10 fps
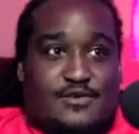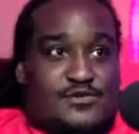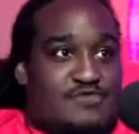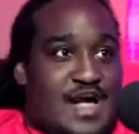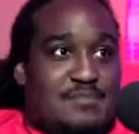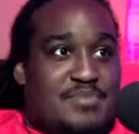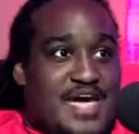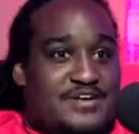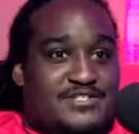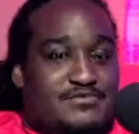Those rhyme
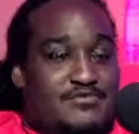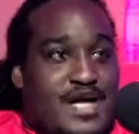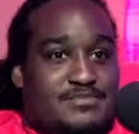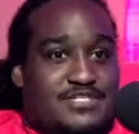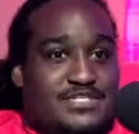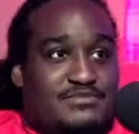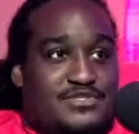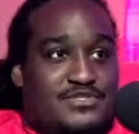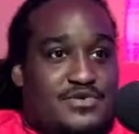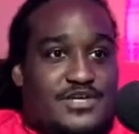patterns and rhyme schemes
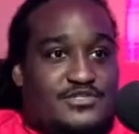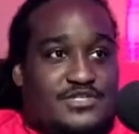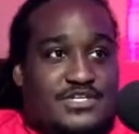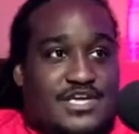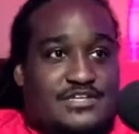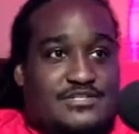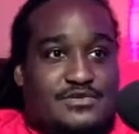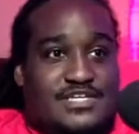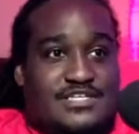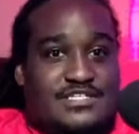are so intricate and so
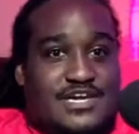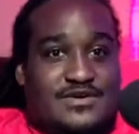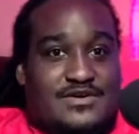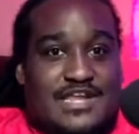detailed.